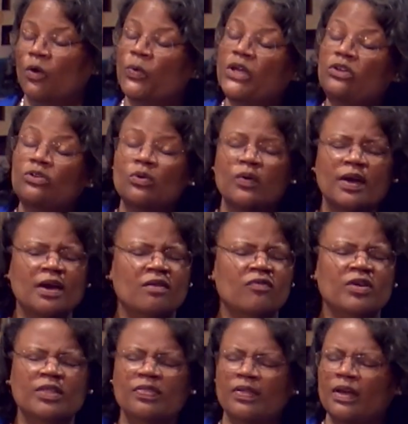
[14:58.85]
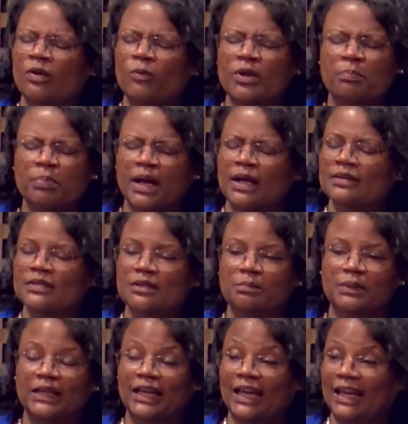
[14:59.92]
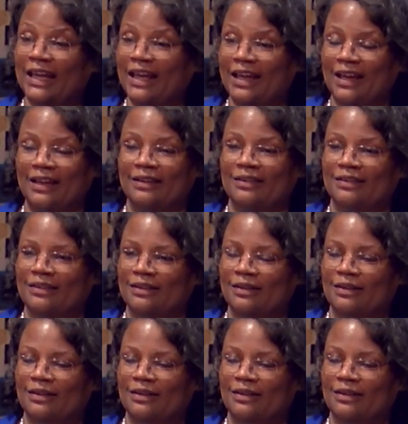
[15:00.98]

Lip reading: we do everything we possibly can